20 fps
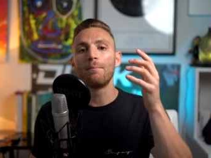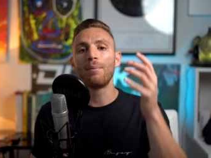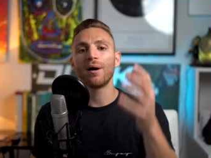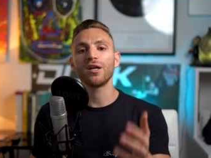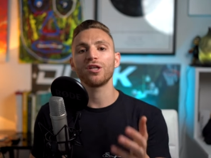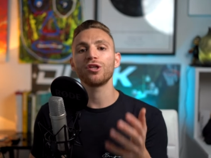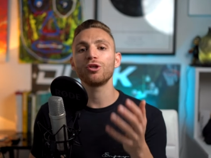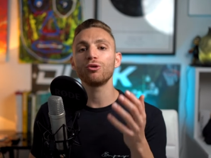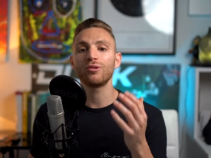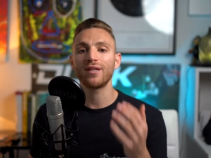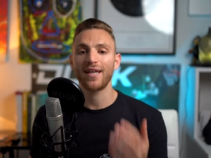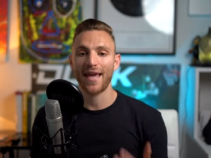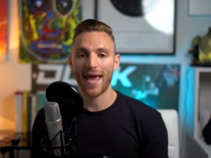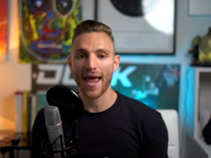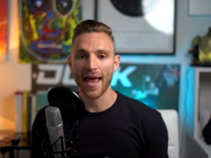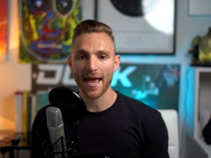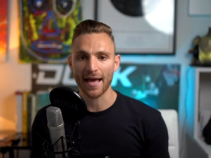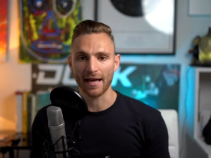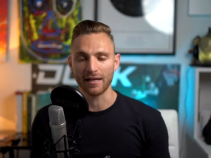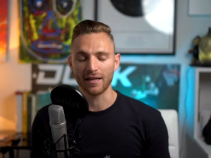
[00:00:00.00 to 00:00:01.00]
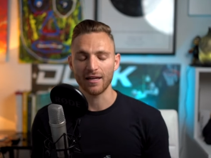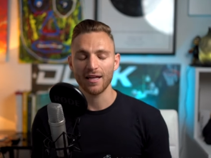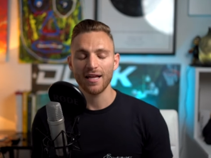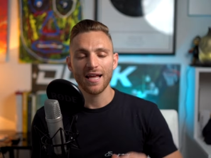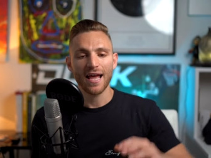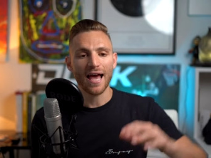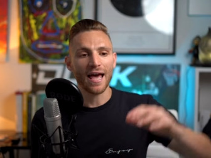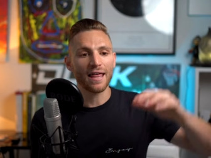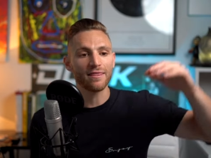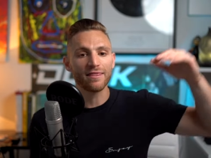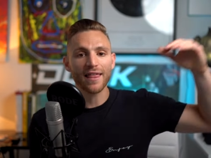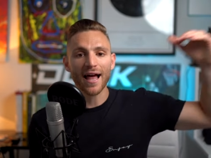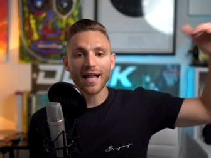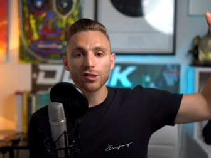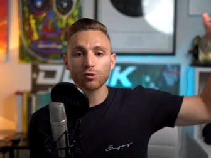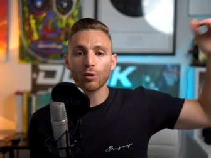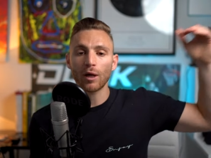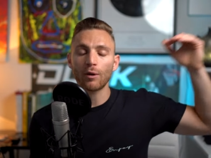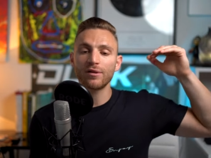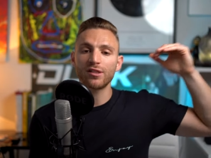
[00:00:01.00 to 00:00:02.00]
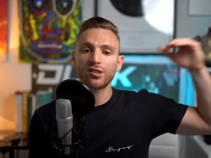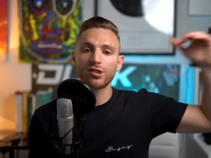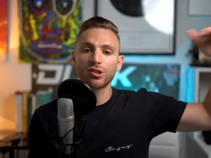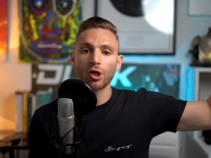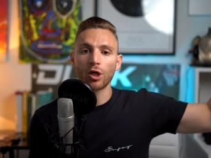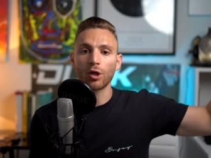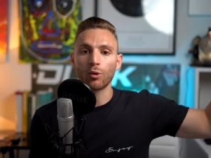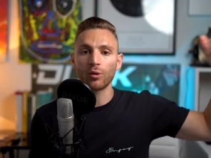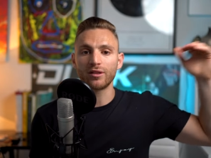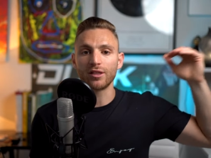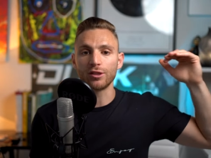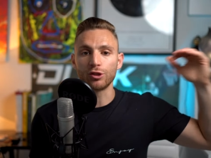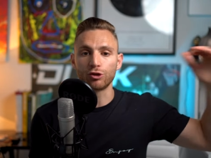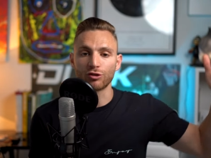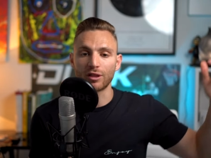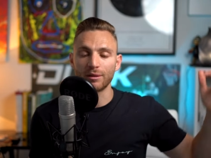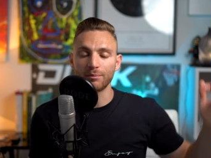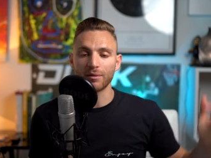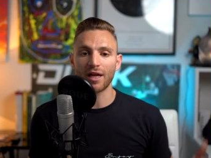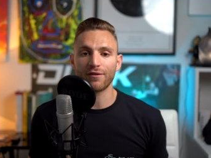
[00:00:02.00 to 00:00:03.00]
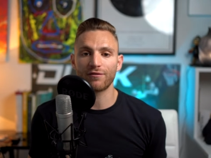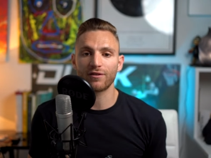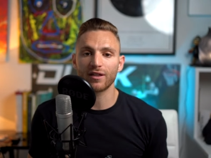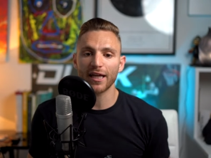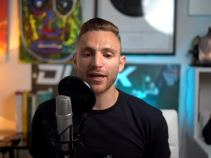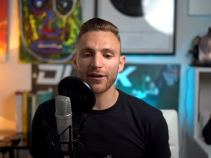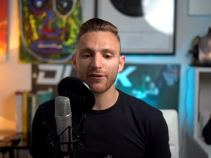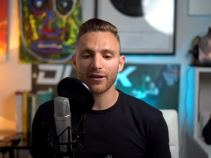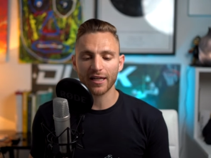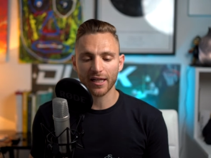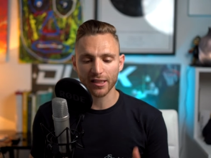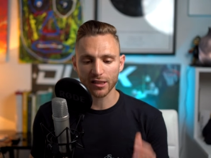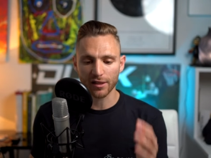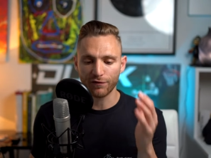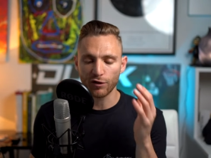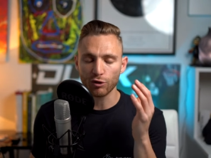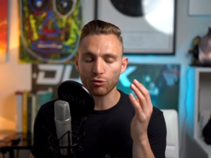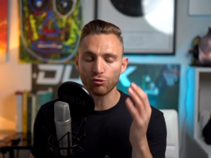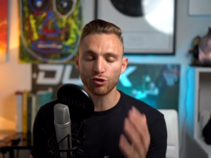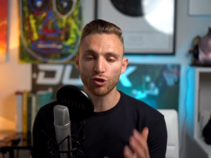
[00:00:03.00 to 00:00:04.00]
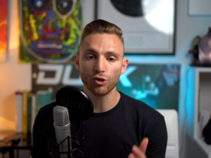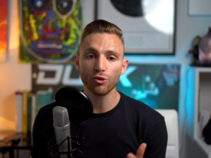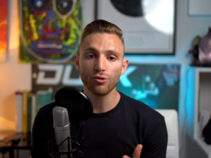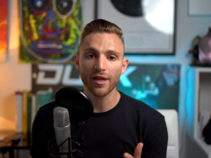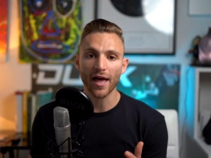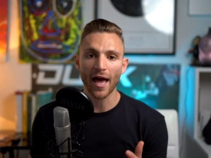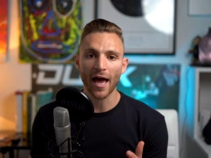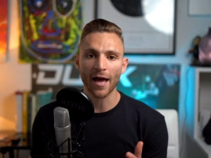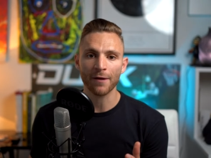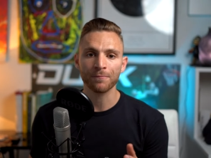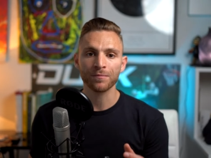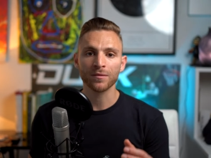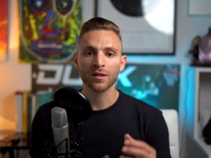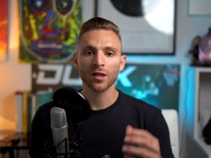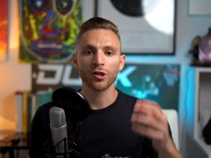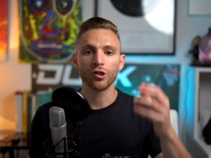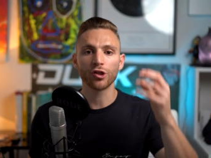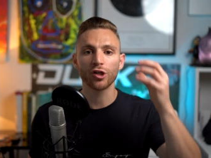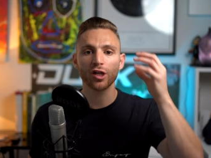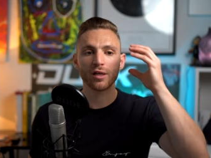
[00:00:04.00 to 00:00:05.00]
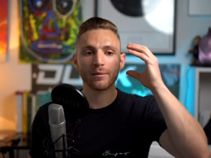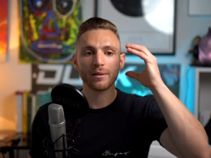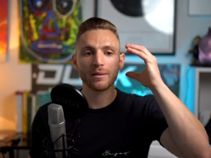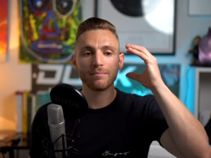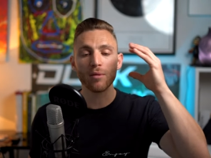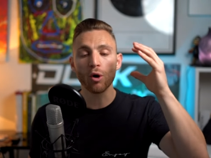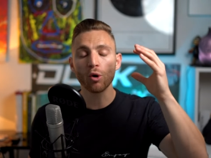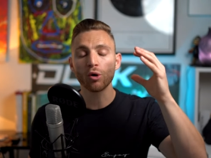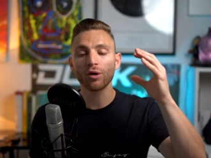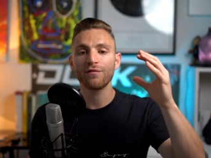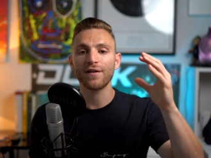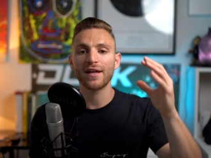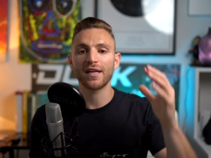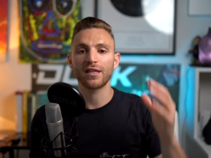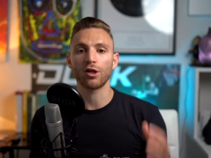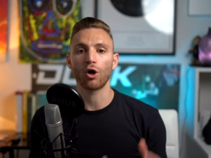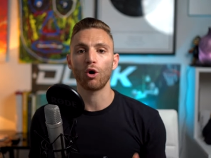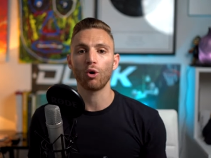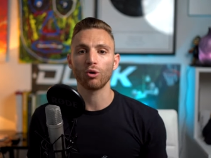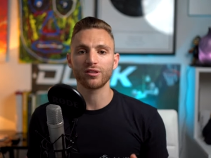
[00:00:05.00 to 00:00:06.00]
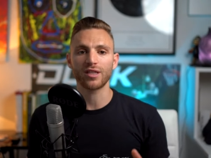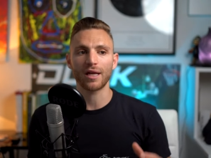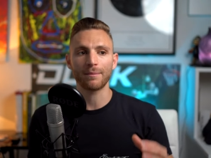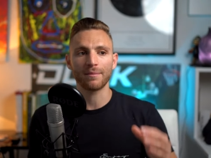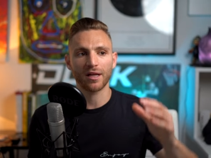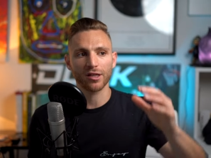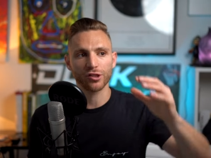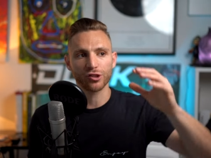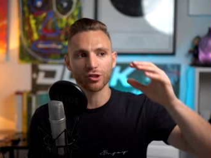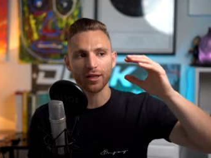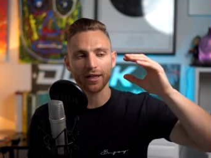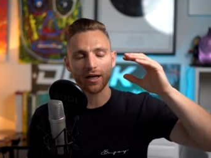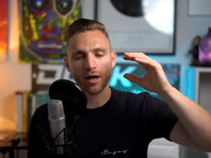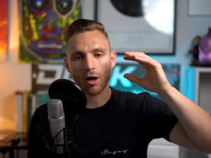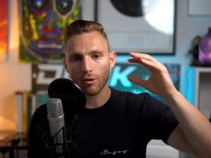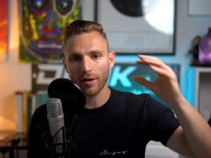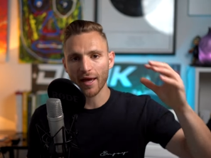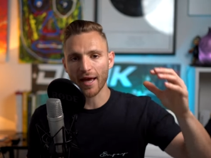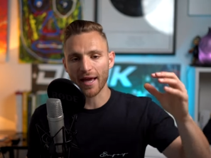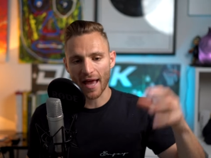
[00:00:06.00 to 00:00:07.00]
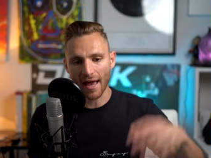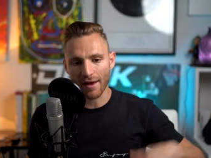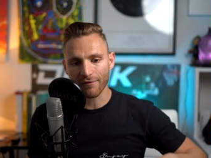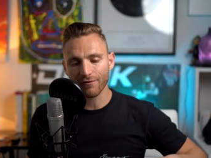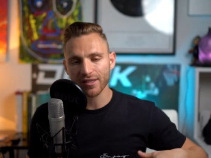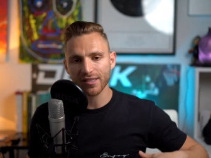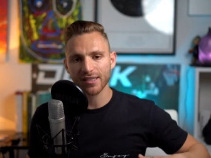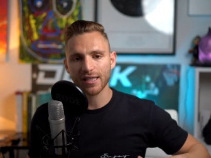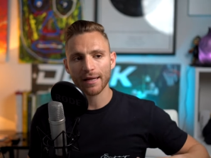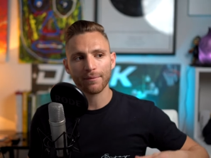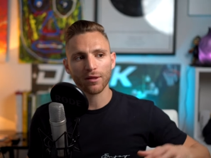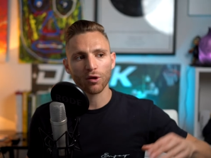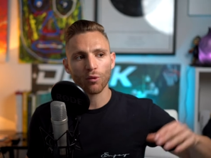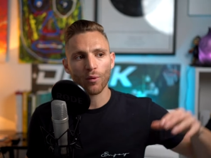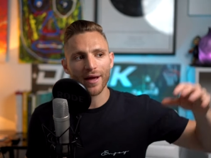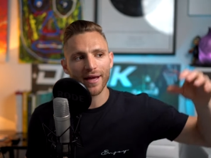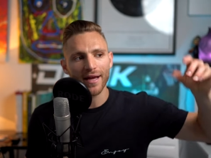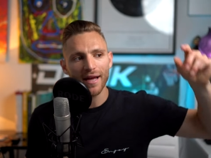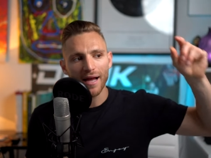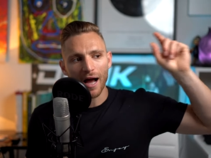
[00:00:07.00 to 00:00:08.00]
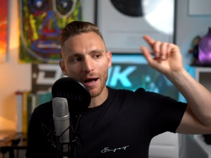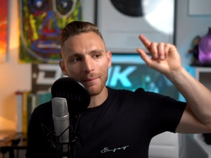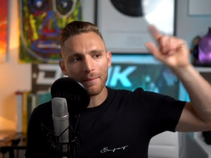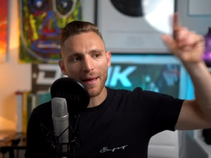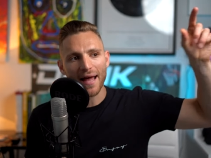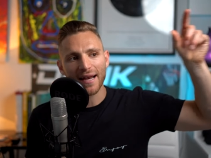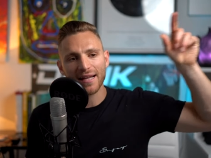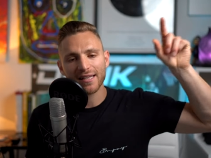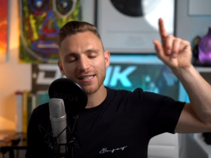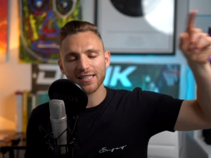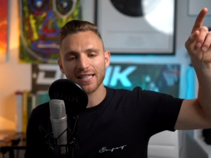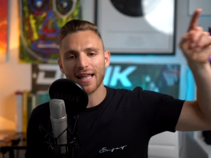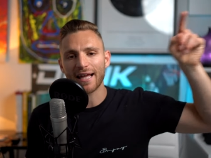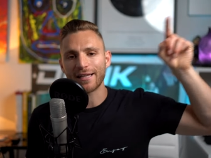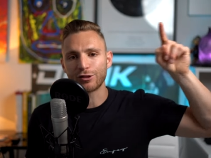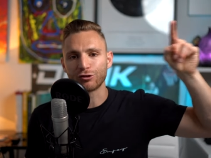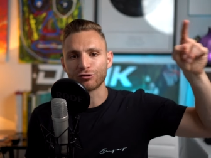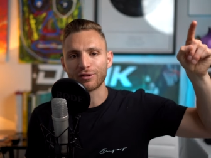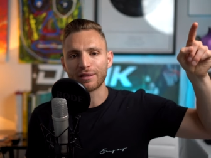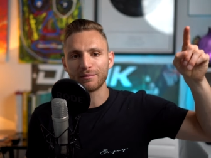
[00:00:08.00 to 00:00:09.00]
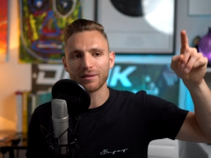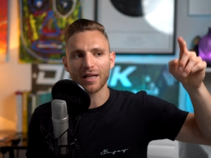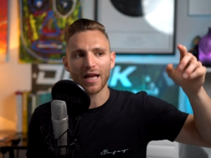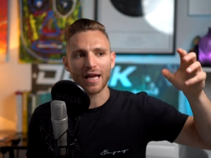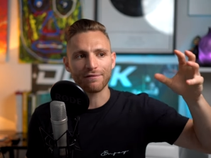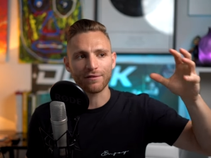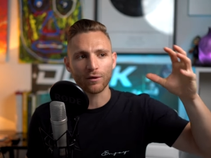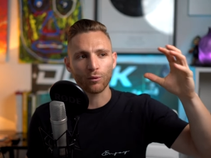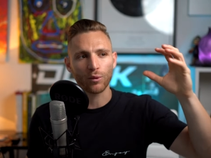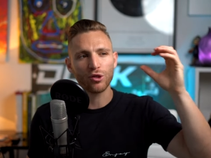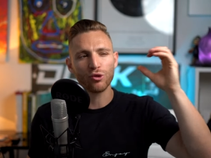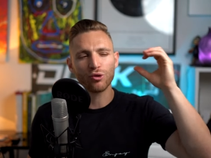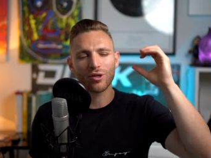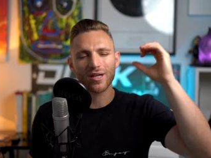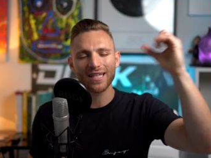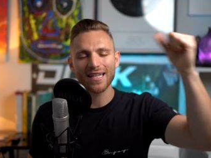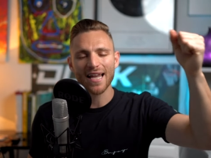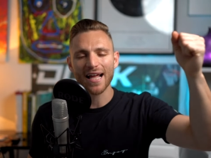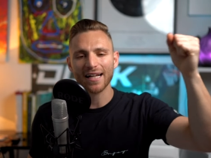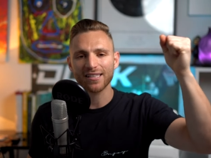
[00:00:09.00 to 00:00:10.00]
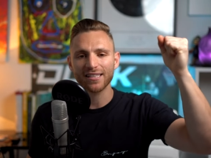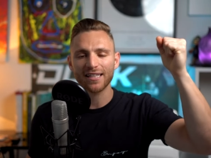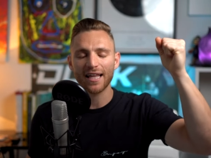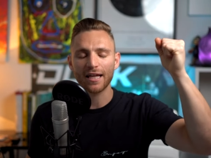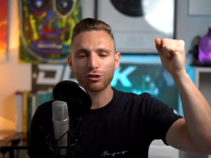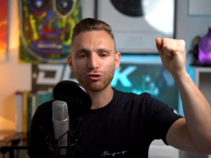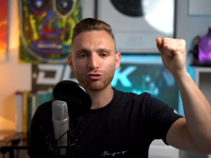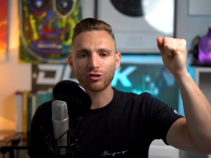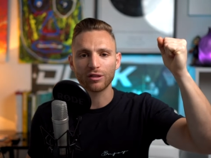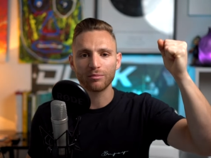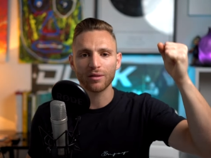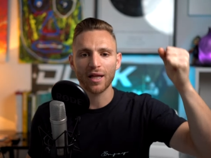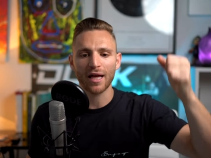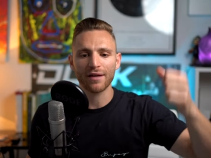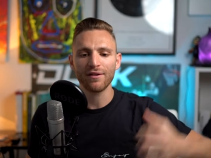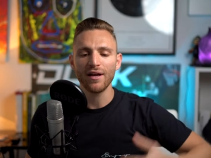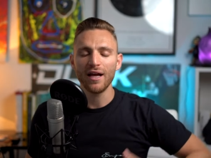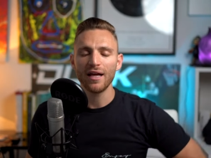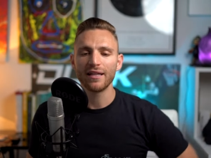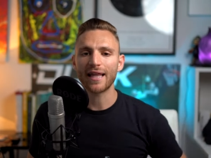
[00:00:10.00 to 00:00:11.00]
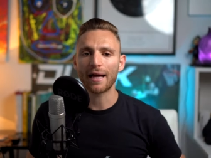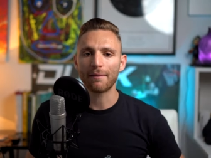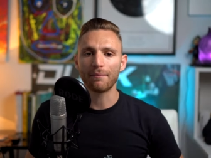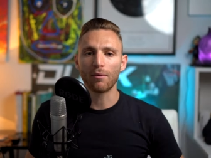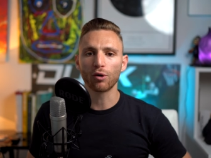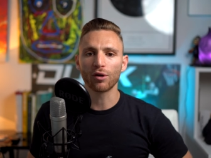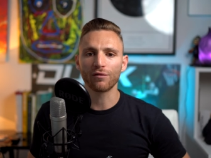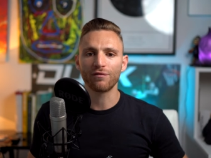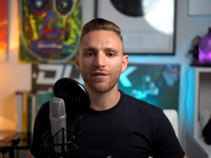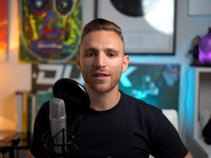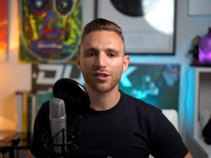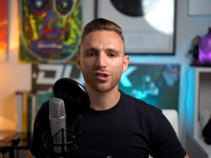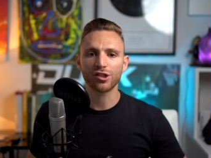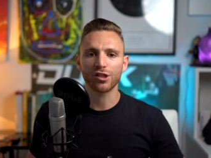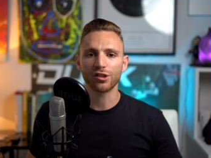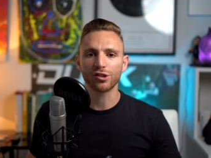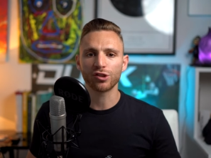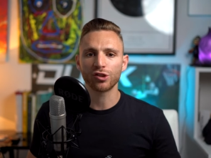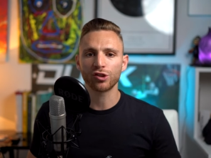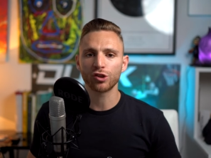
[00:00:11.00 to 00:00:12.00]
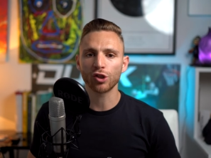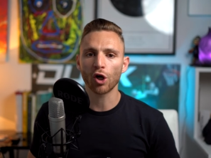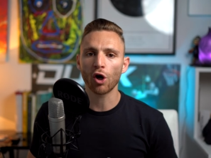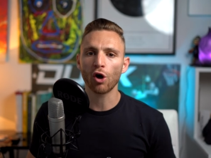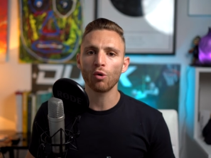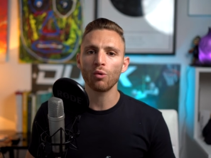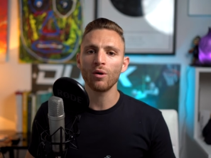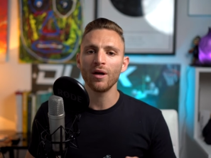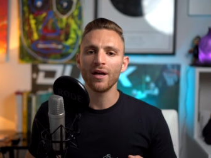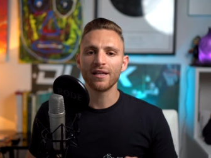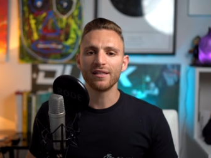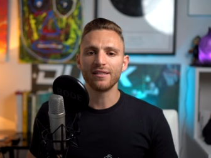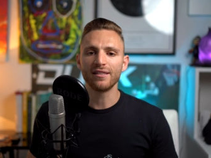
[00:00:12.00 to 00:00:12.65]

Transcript: but you can. And that's why we start with the dream life clarity, because if you do that, you're going to be motivated the whole time because you're like, okay, every step of the way, I'm headed to that dream life. And when you connect to that dream life, that motivation is so